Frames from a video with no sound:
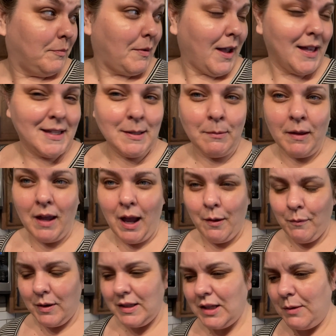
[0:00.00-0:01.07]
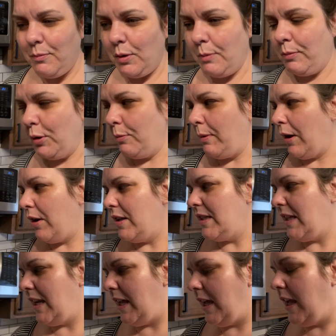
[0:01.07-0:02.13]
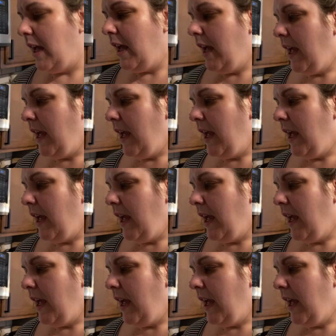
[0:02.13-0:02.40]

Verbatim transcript: Possibly. I was gonna put blueberries in it,